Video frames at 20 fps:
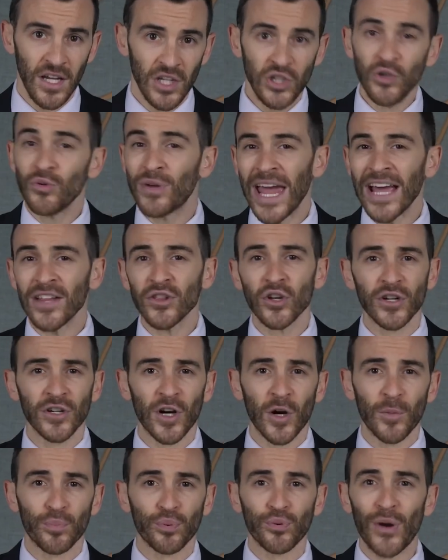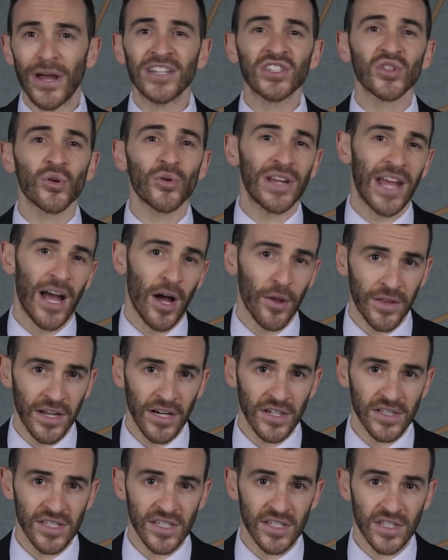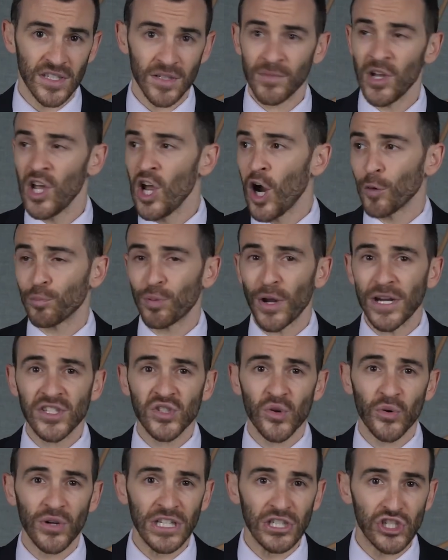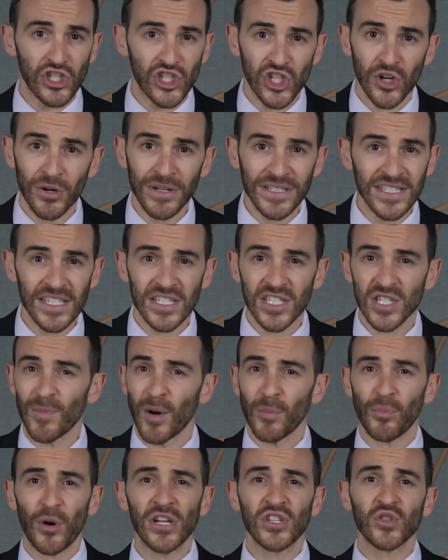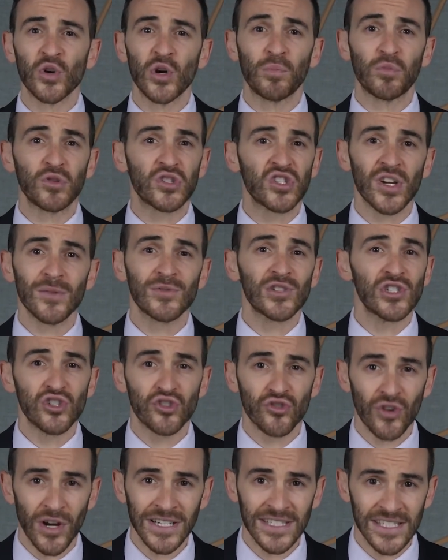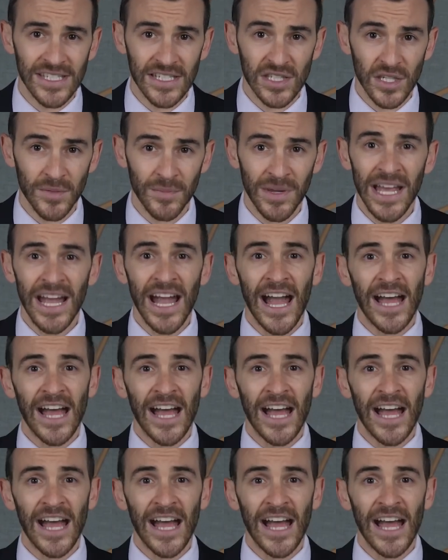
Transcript: You can't look at our predatory healthcare system, our predatory insurance system, our predatory prescription drug system,